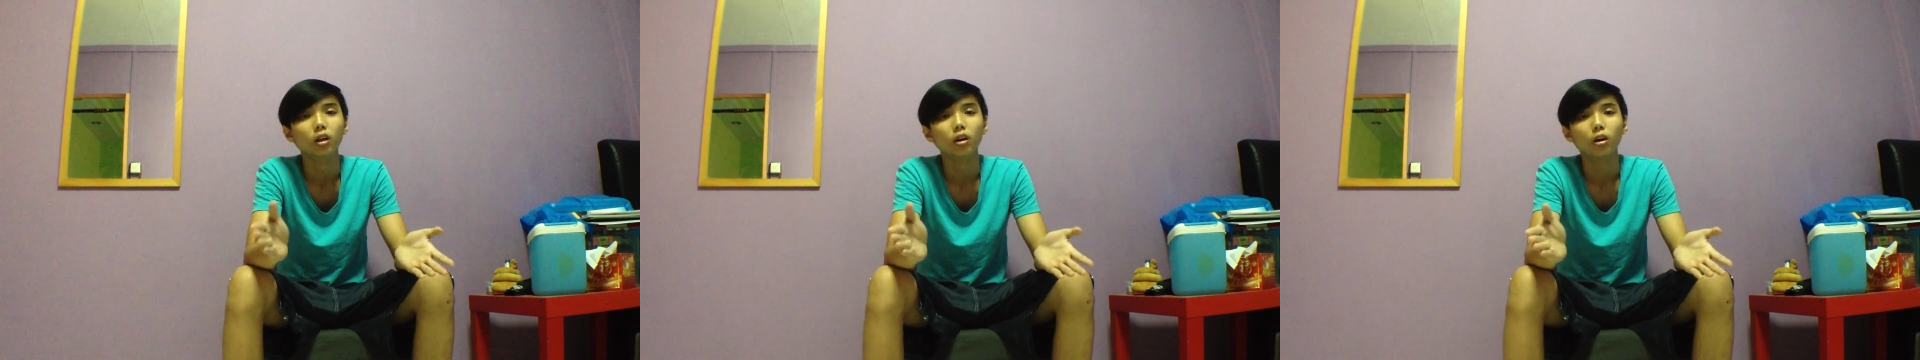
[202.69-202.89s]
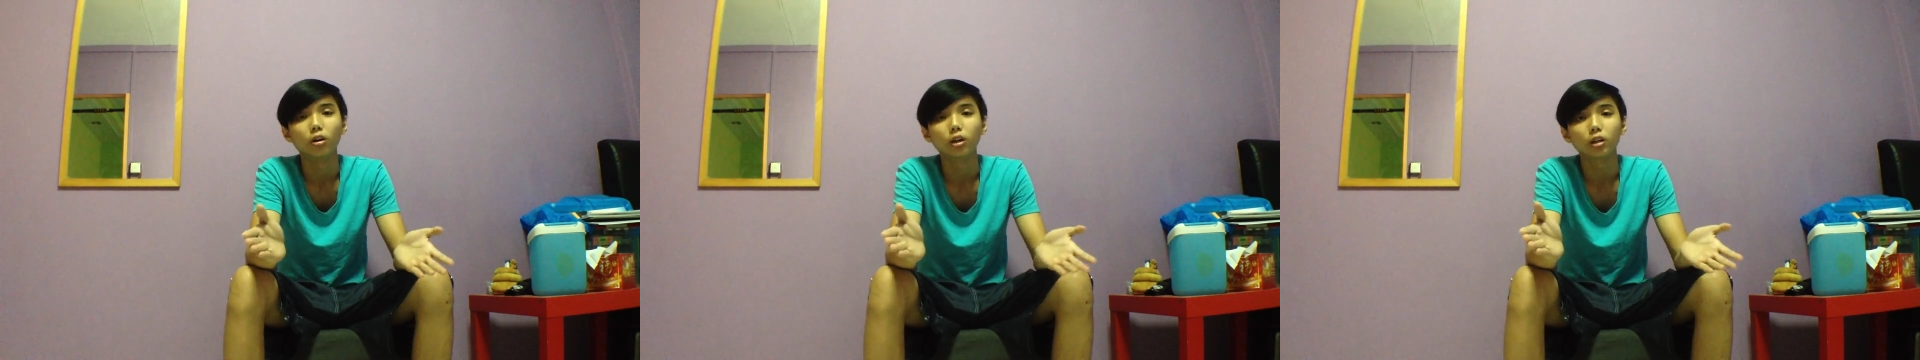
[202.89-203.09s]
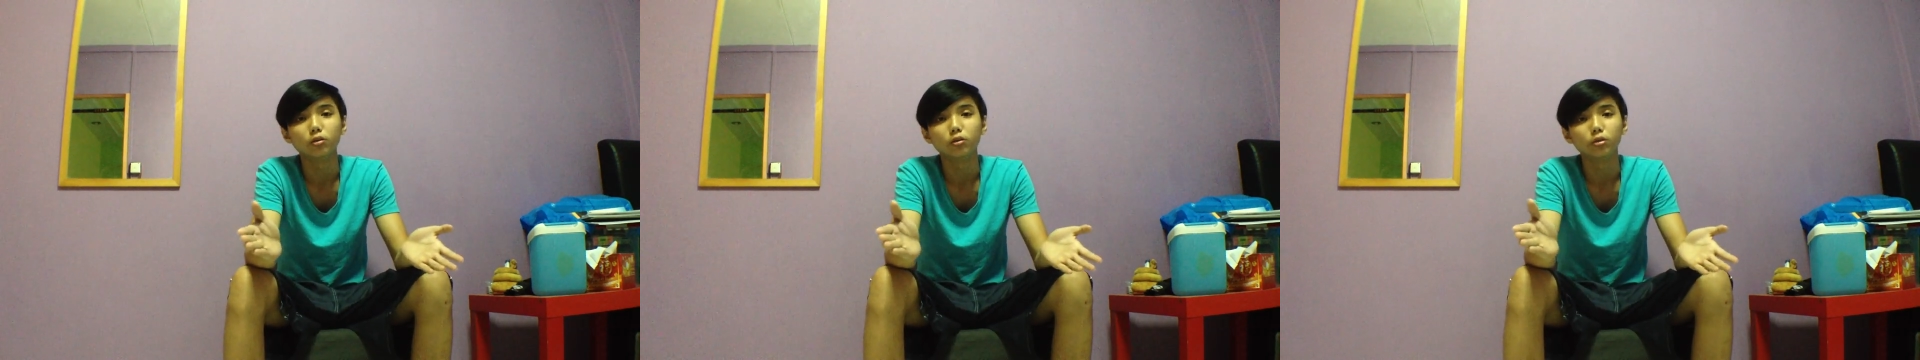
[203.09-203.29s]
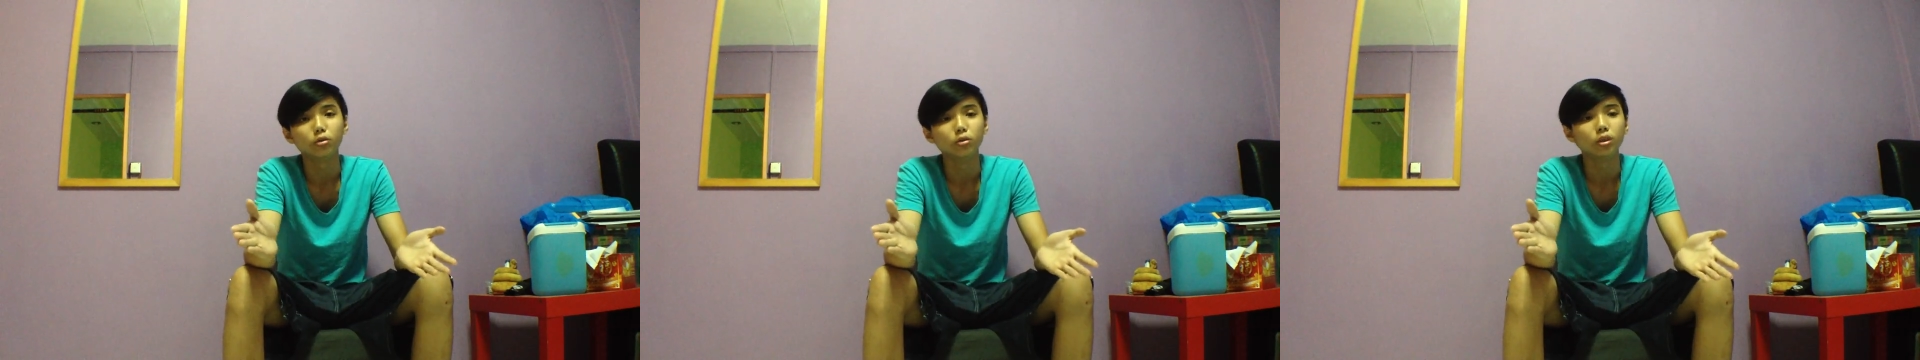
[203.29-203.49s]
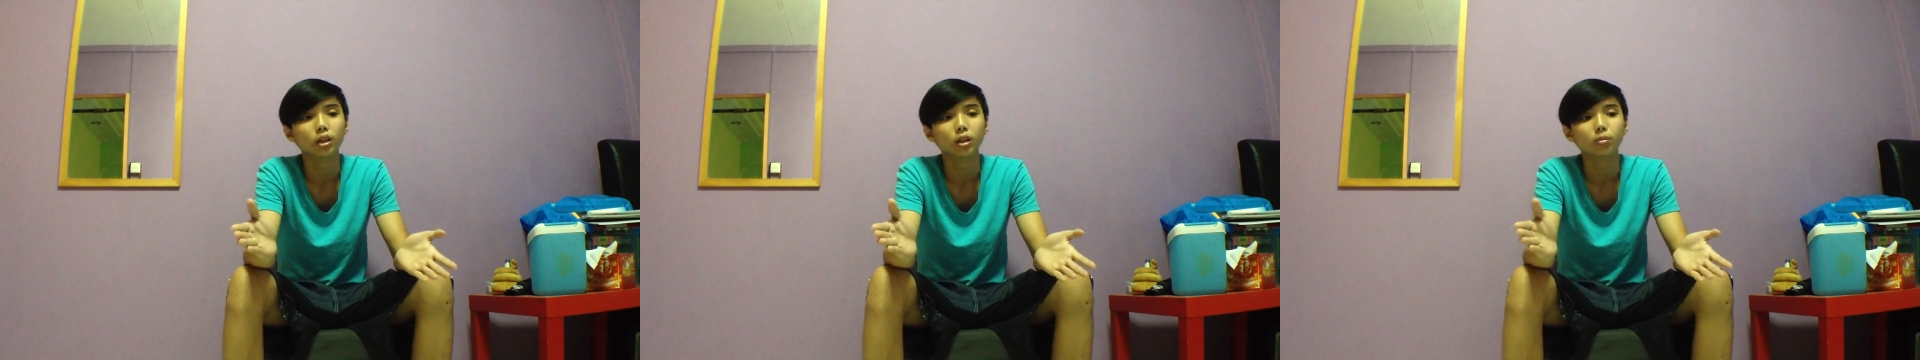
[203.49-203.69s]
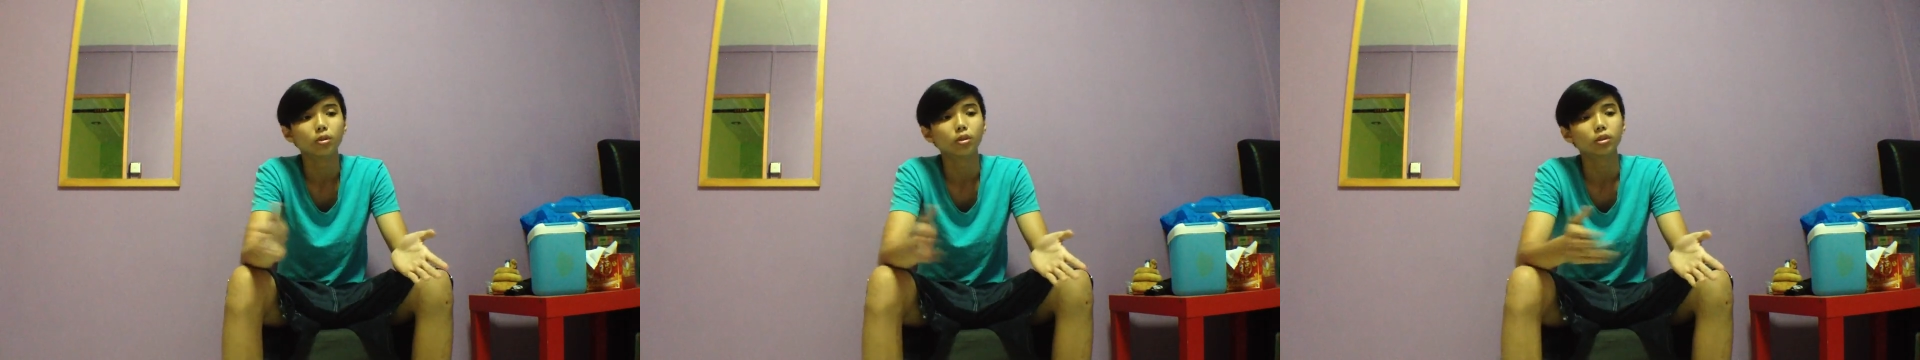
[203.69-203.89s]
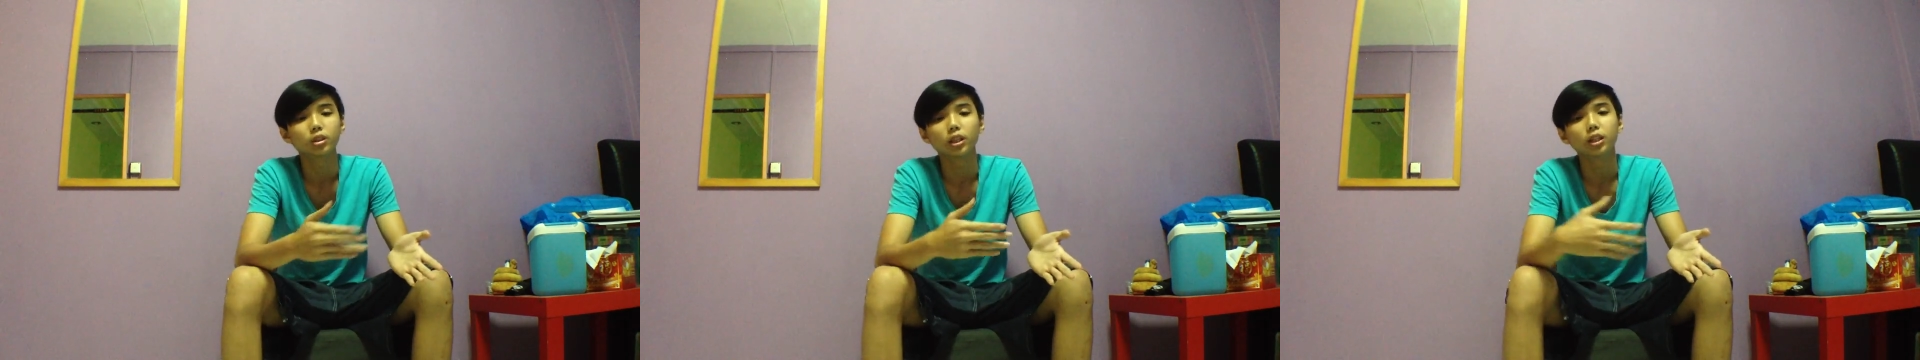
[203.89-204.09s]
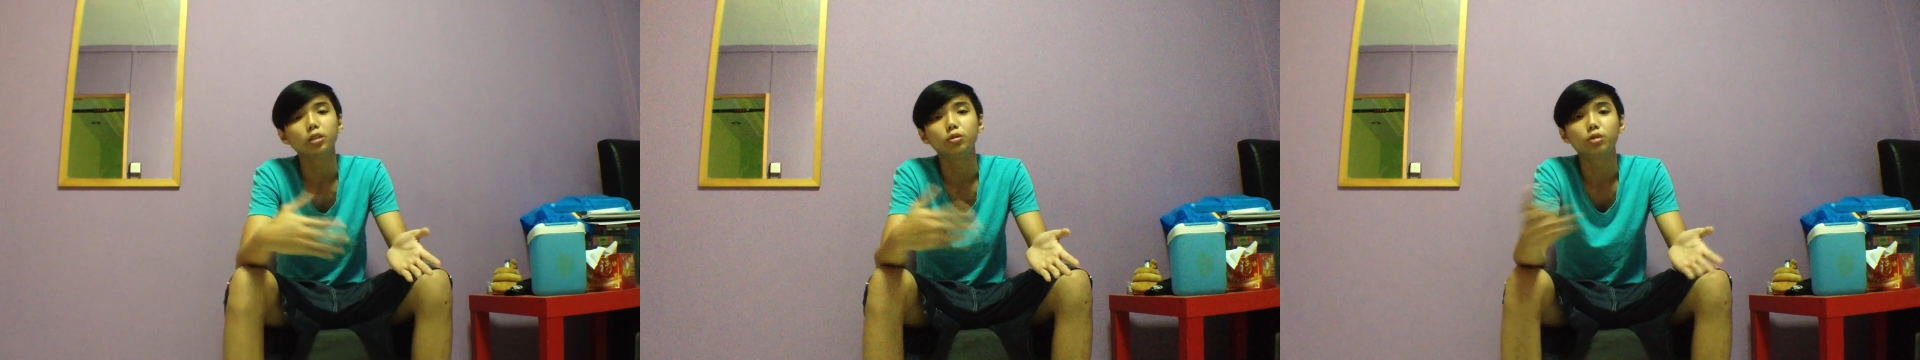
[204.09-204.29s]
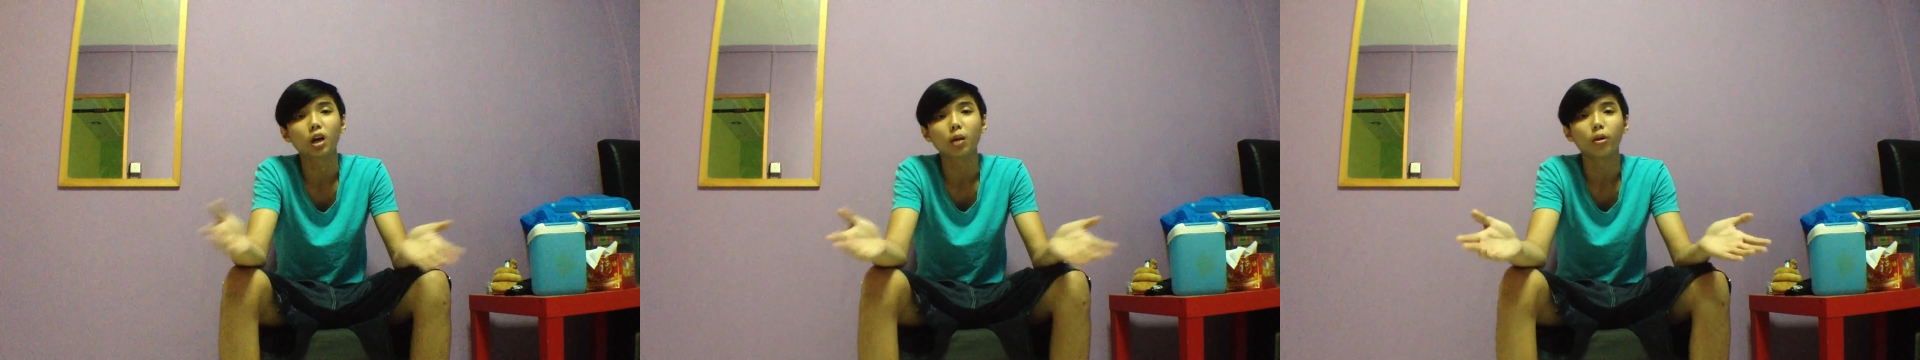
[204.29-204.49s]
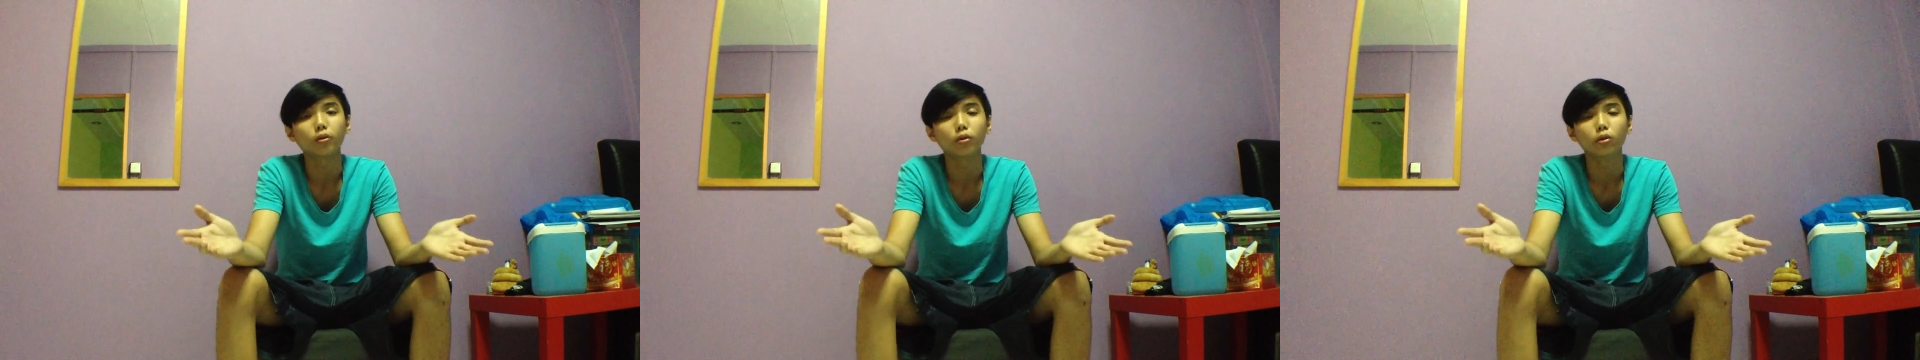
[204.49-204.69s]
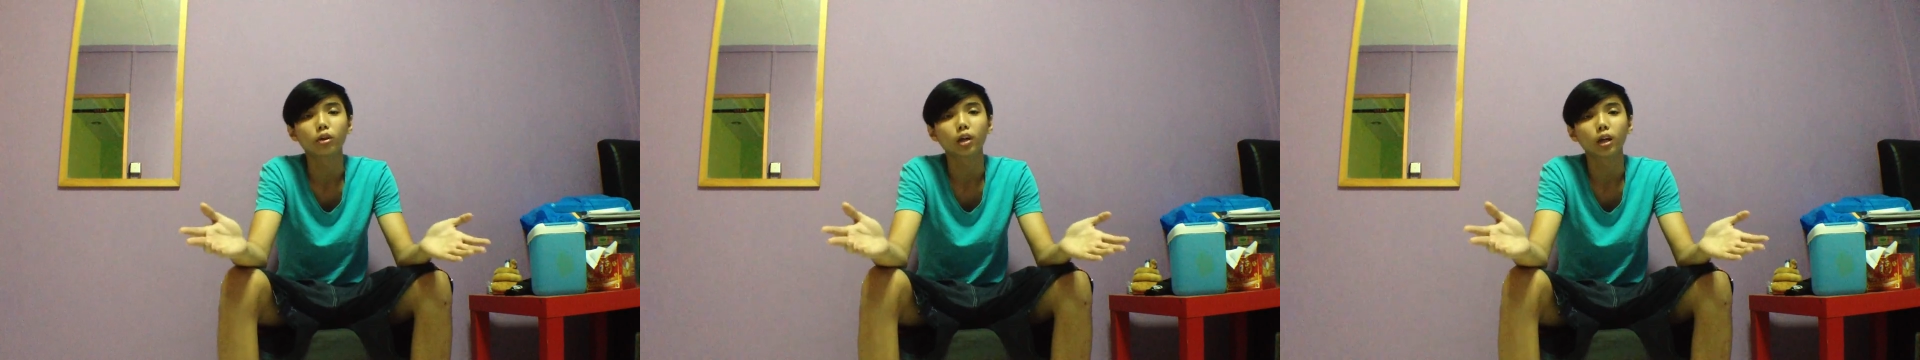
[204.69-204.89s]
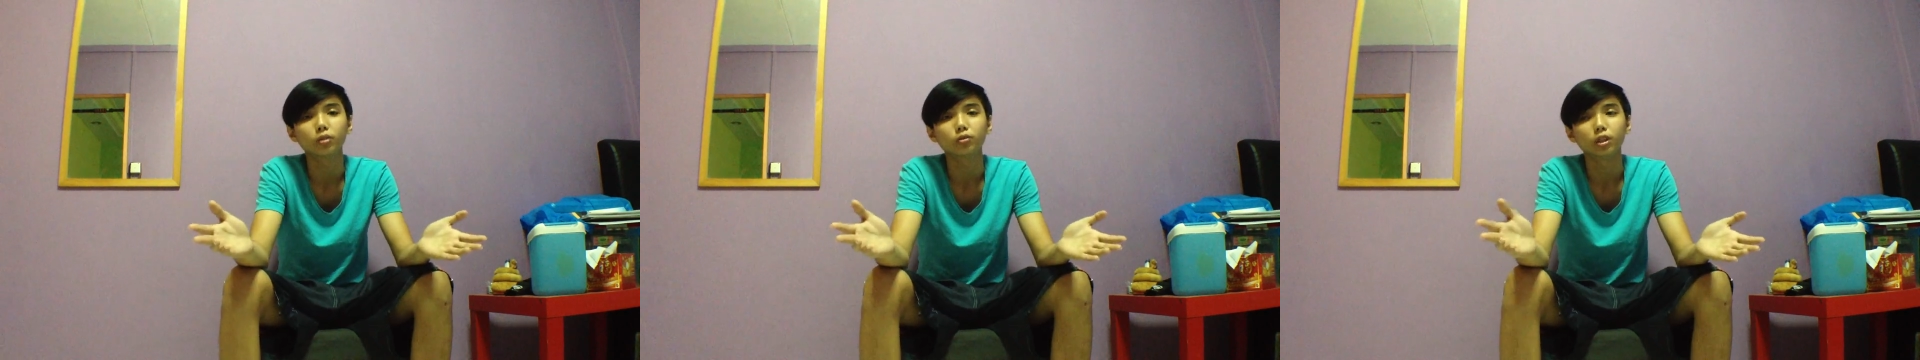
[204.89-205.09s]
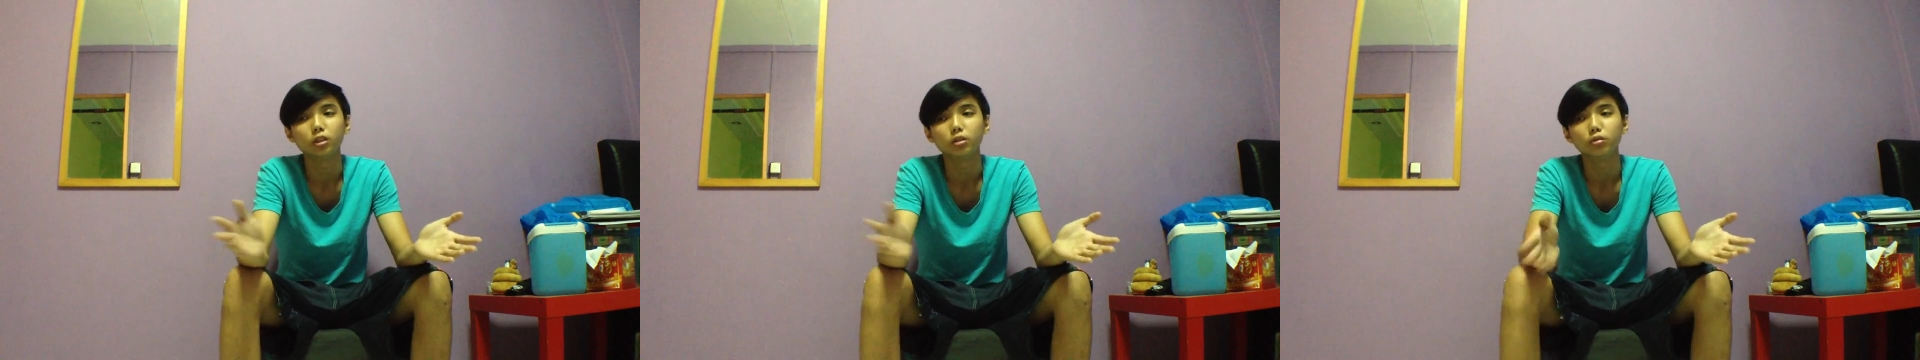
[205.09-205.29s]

okay with you doing that, because at least you come out with your own catchphrase.